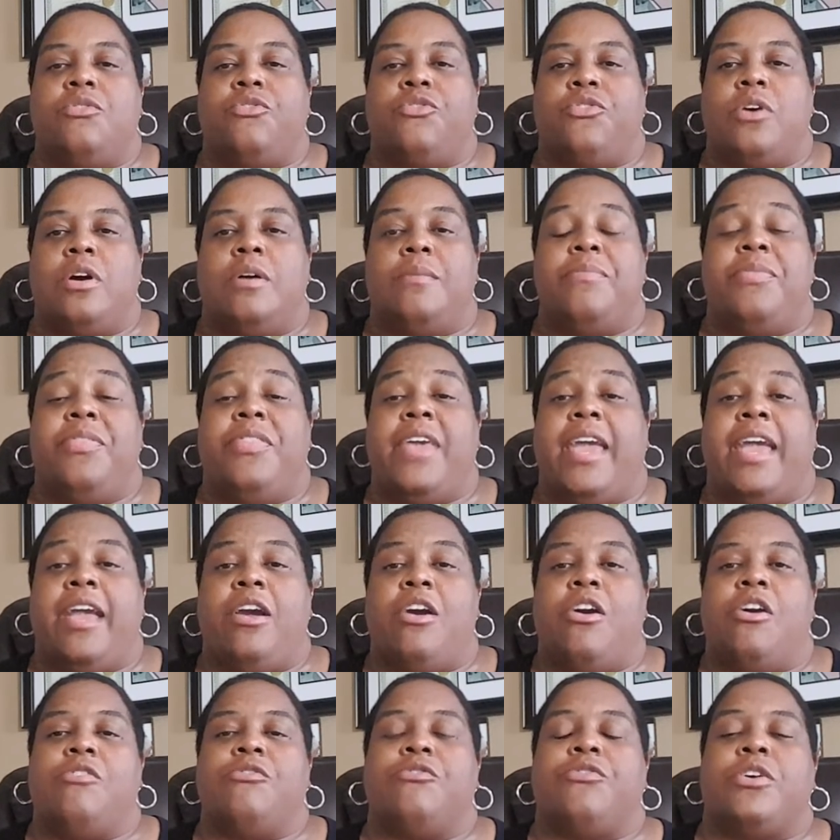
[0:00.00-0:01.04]
from
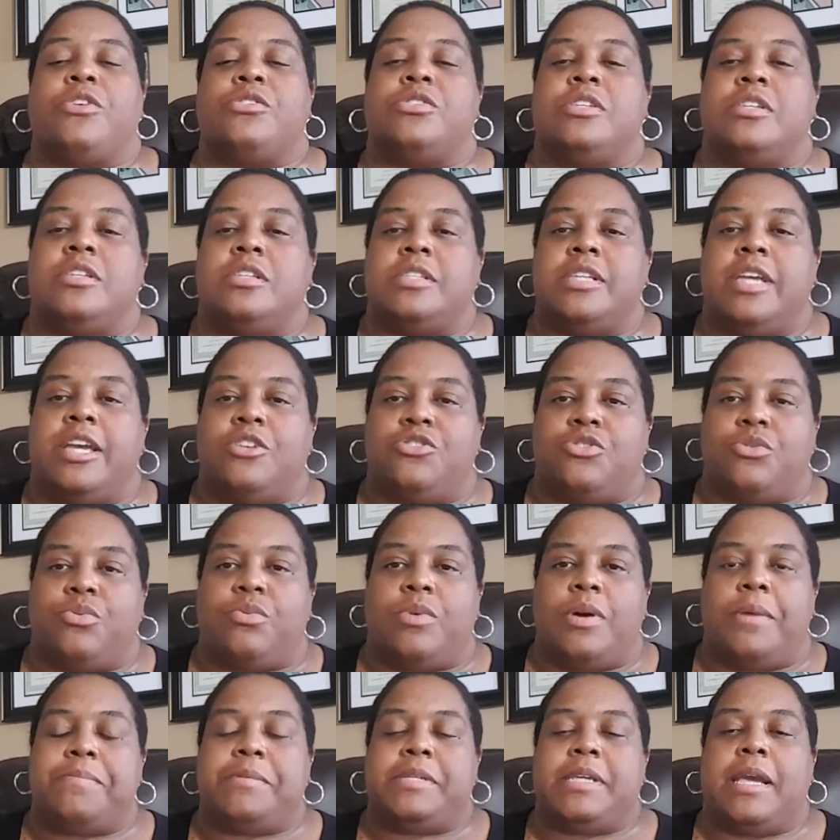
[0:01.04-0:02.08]
there versus
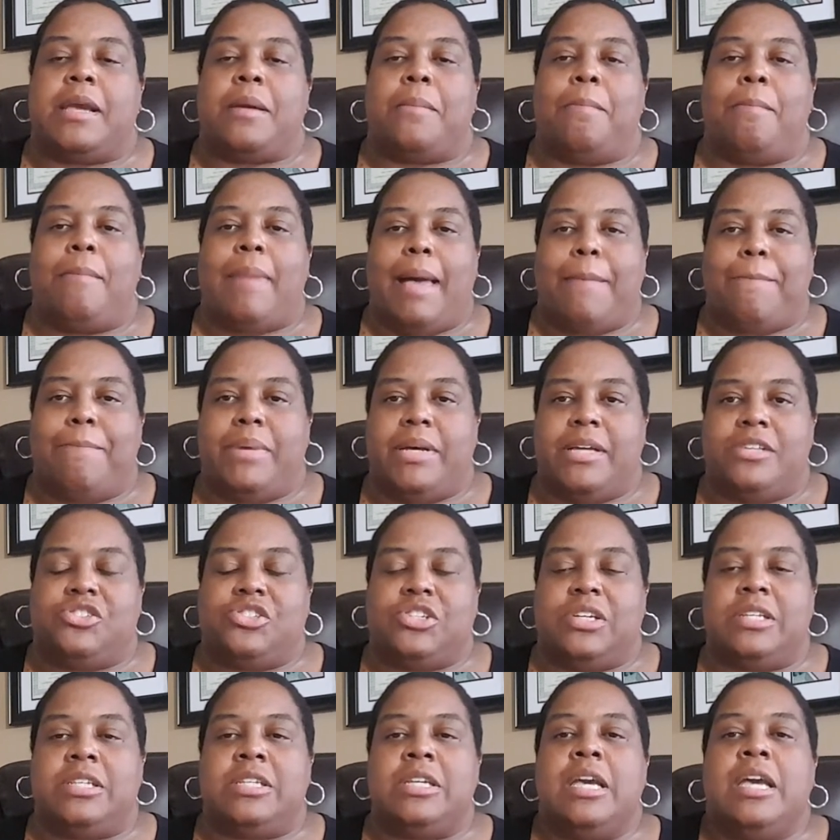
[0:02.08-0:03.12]
interrupting my
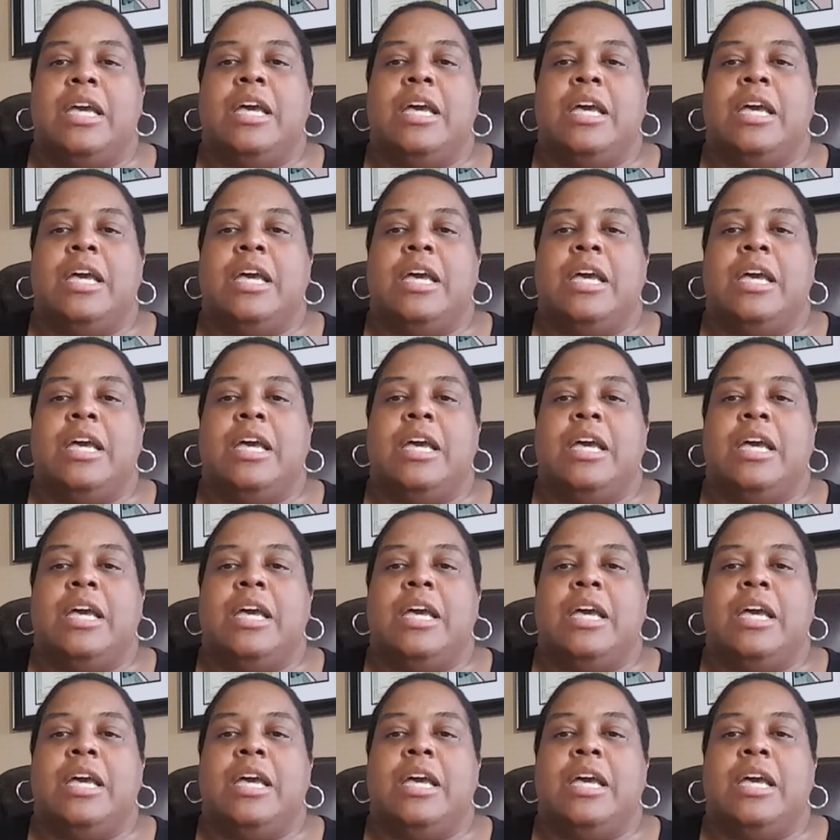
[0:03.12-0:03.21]
budget.